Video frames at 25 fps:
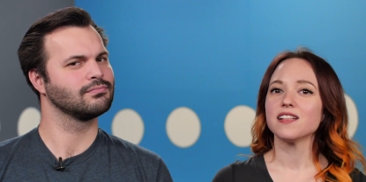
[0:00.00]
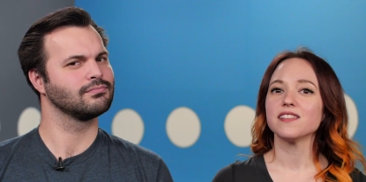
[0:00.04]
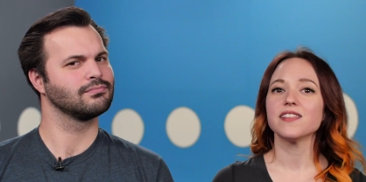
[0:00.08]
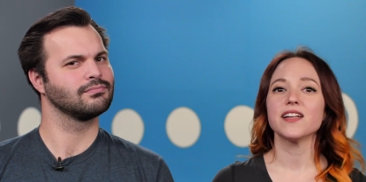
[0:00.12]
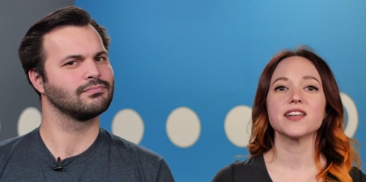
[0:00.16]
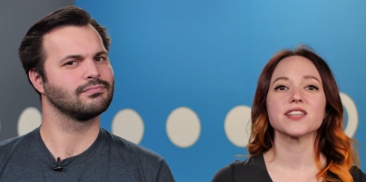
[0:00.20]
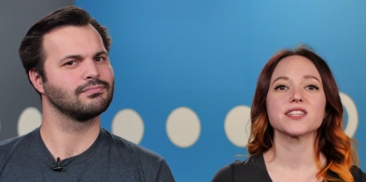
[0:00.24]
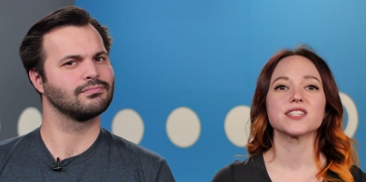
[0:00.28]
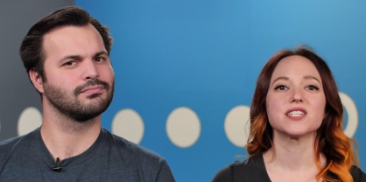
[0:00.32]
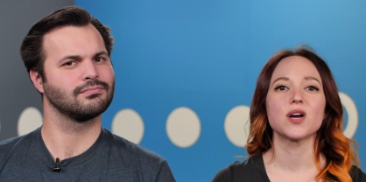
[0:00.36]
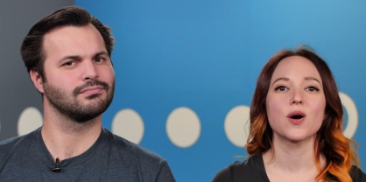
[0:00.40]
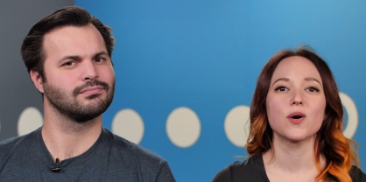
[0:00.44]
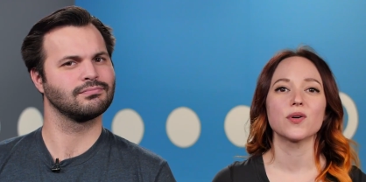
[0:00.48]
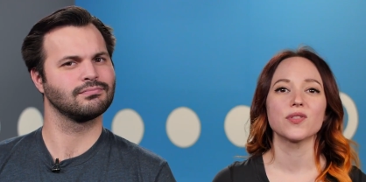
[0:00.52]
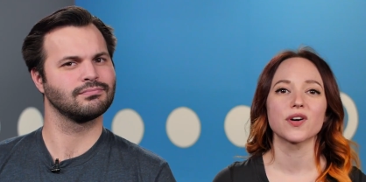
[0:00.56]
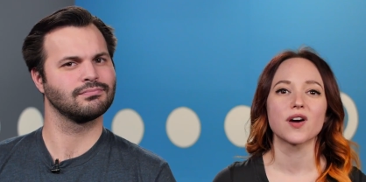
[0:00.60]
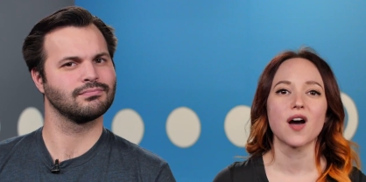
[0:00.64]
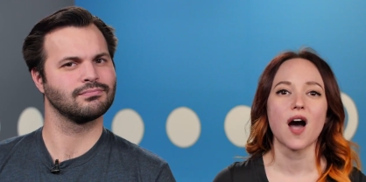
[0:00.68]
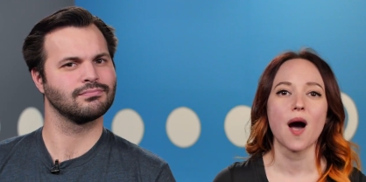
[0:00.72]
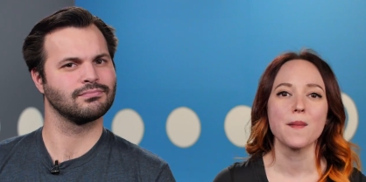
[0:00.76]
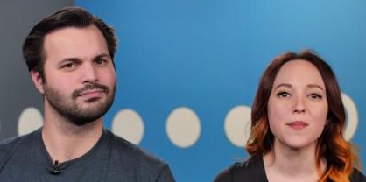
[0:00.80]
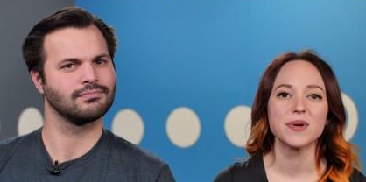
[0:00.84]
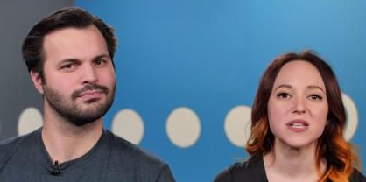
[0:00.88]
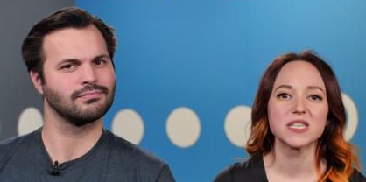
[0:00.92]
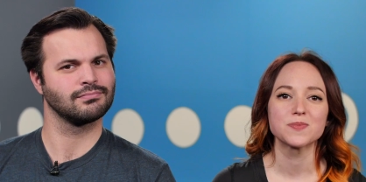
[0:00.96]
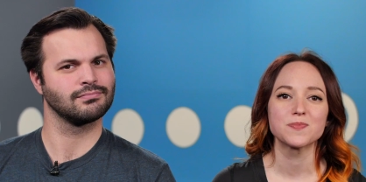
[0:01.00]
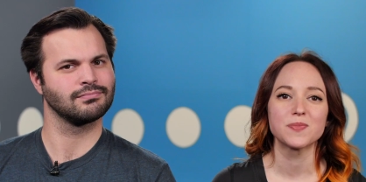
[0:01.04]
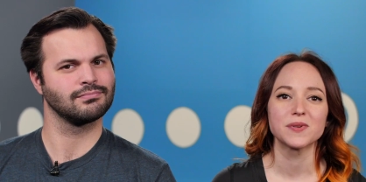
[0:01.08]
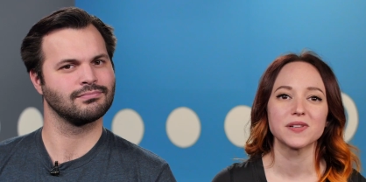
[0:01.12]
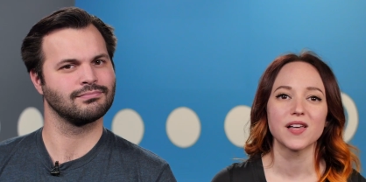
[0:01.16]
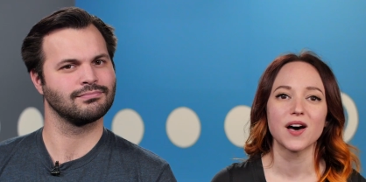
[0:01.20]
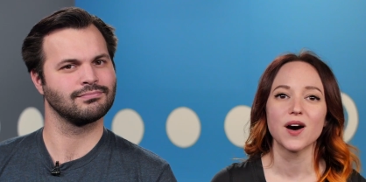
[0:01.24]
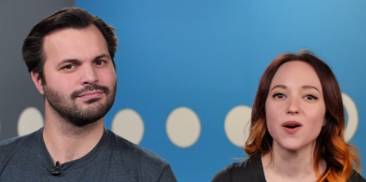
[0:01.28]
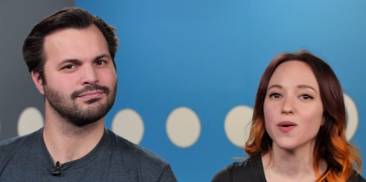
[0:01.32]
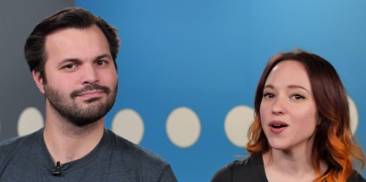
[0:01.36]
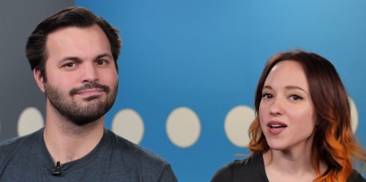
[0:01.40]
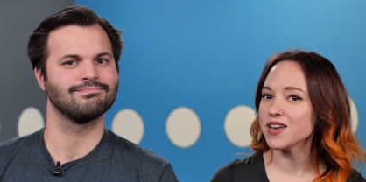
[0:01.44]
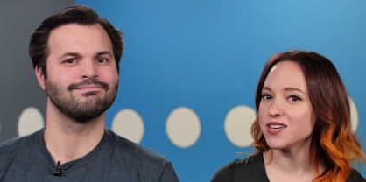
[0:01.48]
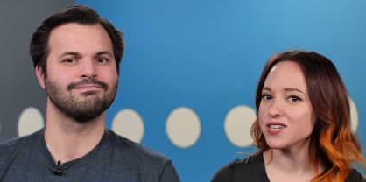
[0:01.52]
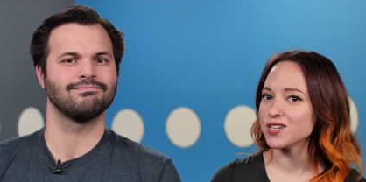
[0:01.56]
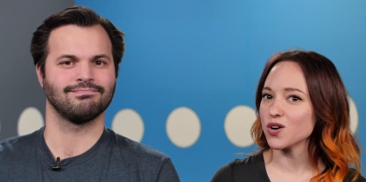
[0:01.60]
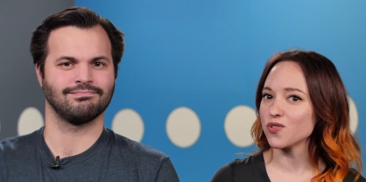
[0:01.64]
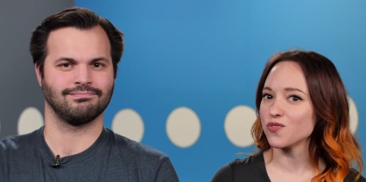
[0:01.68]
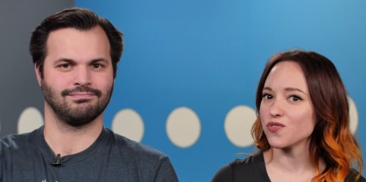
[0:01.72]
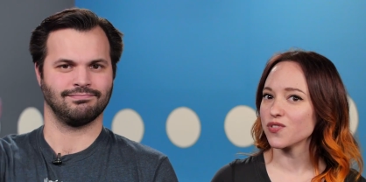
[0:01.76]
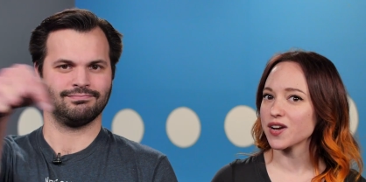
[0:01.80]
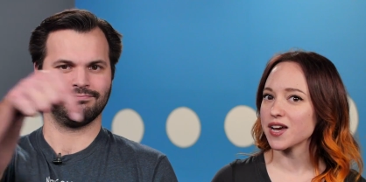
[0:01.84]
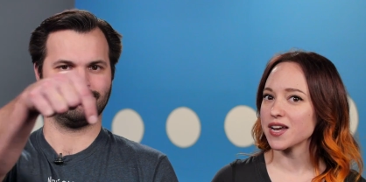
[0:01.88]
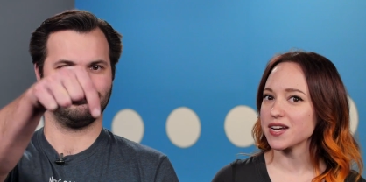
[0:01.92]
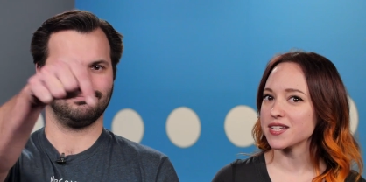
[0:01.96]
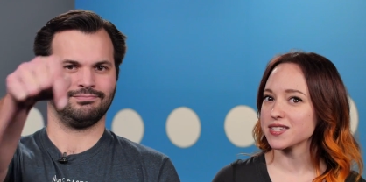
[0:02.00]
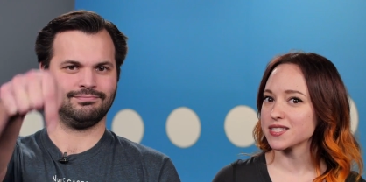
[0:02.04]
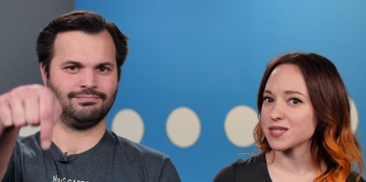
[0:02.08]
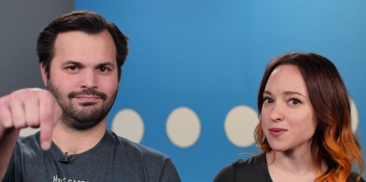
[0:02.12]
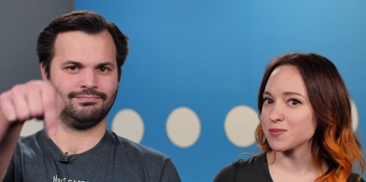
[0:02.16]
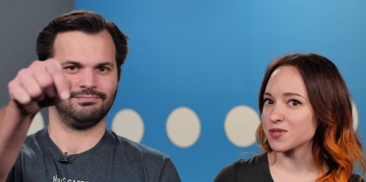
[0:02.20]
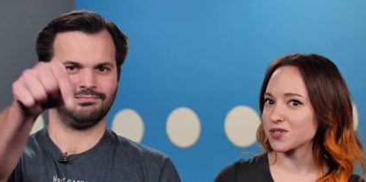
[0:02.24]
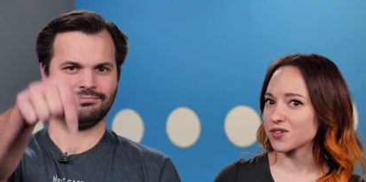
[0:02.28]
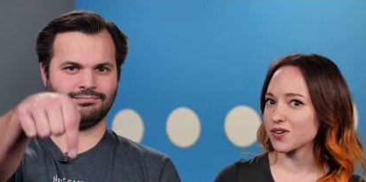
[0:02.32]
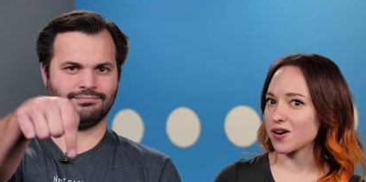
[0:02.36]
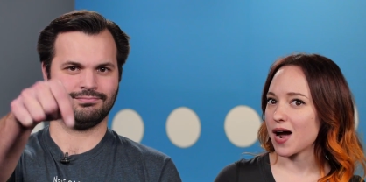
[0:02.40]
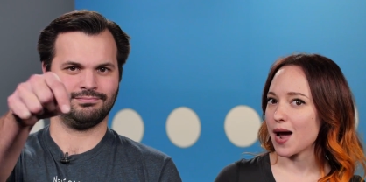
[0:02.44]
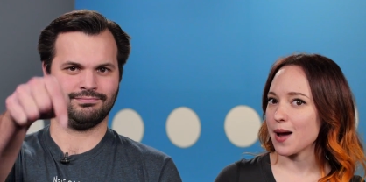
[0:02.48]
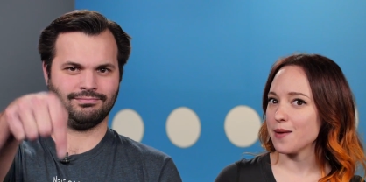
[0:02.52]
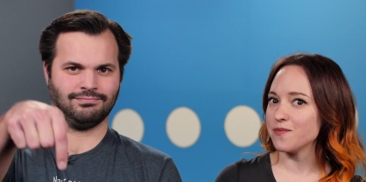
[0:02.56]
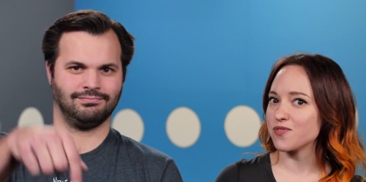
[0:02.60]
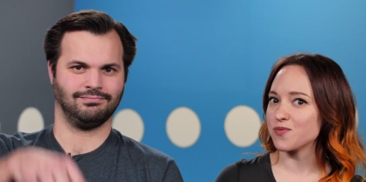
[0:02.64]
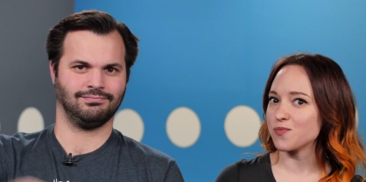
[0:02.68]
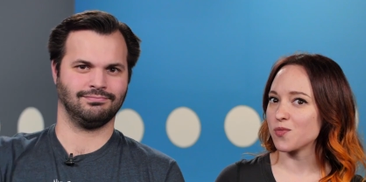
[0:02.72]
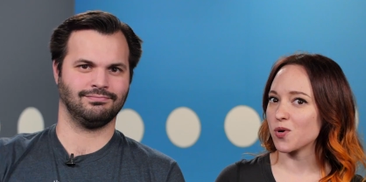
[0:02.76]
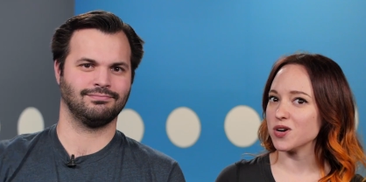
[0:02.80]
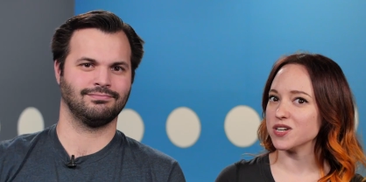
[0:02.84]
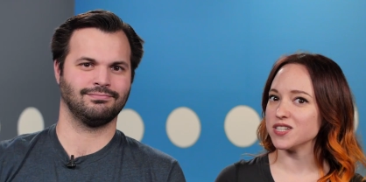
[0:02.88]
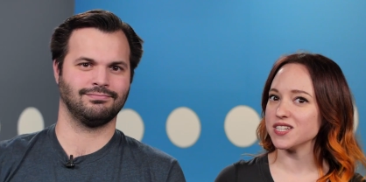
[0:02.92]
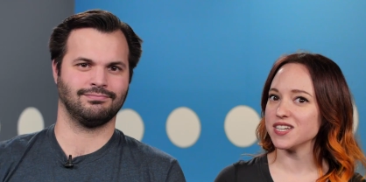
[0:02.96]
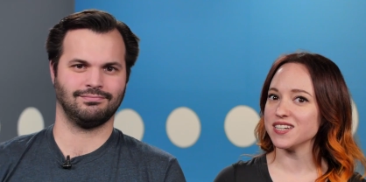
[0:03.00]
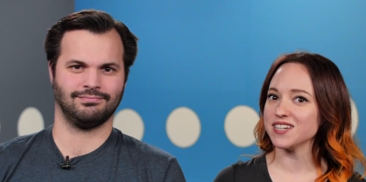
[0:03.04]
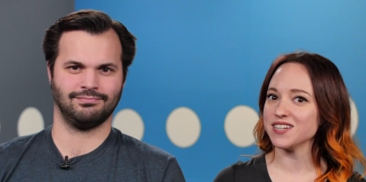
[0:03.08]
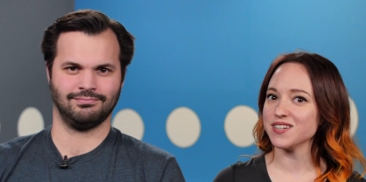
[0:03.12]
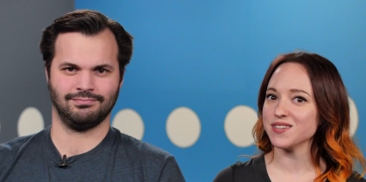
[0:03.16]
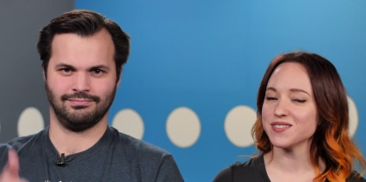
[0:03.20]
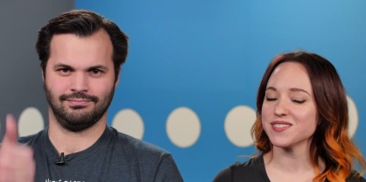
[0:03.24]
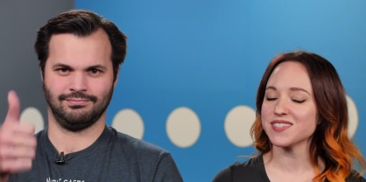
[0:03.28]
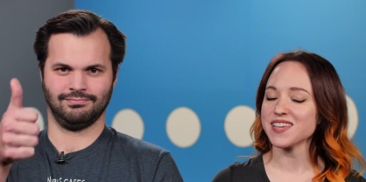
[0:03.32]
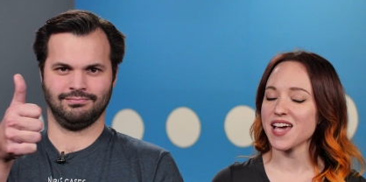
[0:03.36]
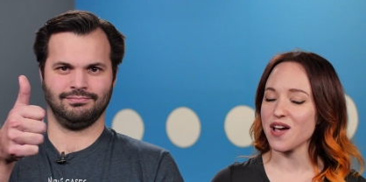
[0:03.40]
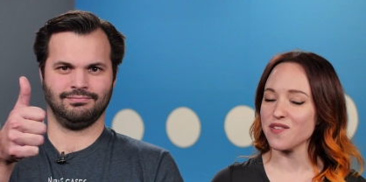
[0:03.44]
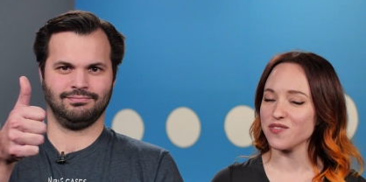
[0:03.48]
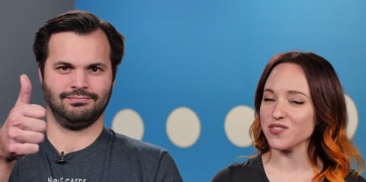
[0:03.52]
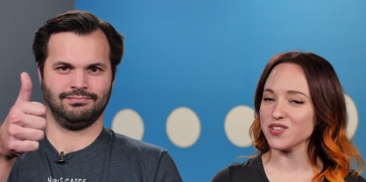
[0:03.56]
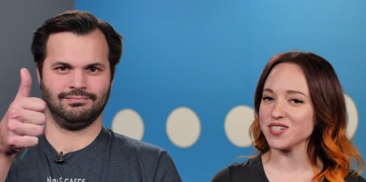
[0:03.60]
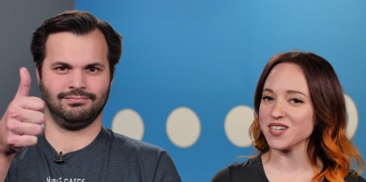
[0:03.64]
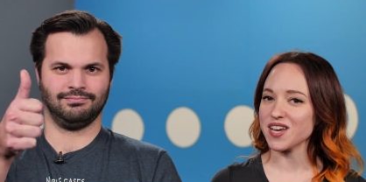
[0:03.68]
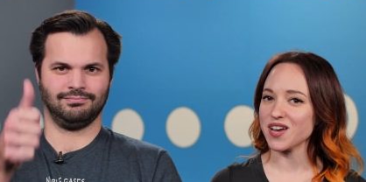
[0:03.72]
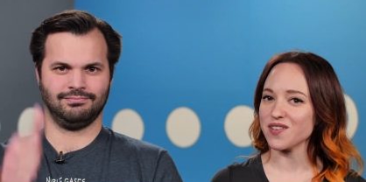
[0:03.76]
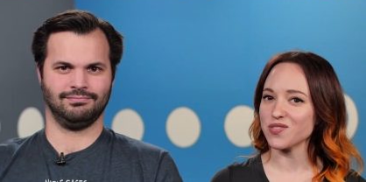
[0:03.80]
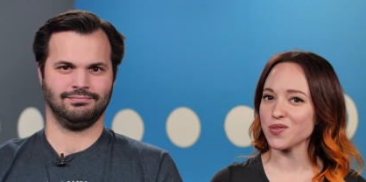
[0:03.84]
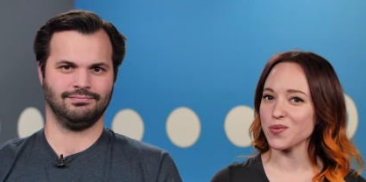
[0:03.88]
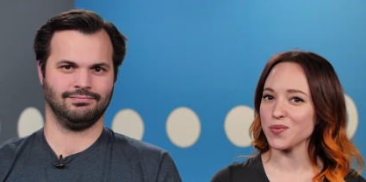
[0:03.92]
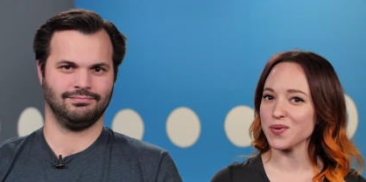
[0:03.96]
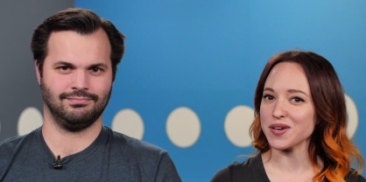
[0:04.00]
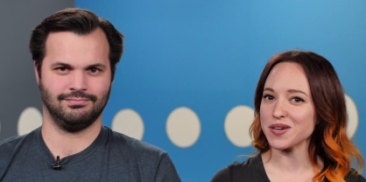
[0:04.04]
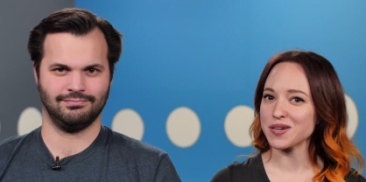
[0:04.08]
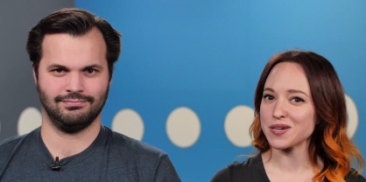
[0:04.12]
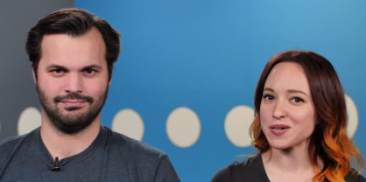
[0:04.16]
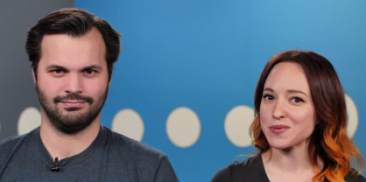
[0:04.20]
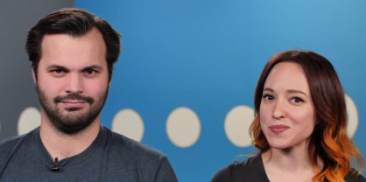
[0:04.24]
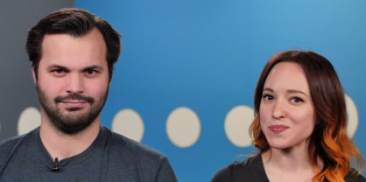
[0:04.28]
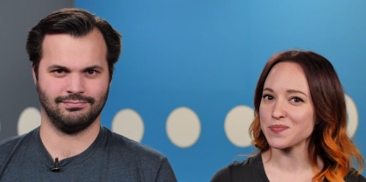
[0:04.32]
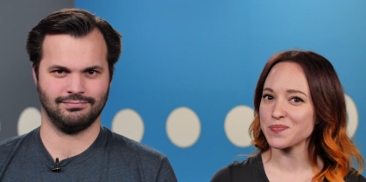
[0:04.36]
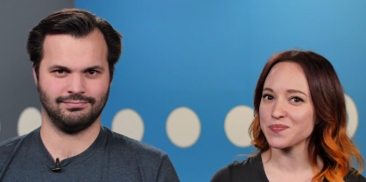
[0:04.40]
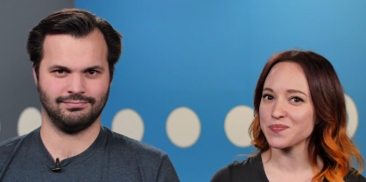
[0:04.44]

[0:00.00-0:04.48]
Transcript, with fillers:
Speaker 1: Let us know in the comments below and don't forget to subscribe for more D News every day of the week.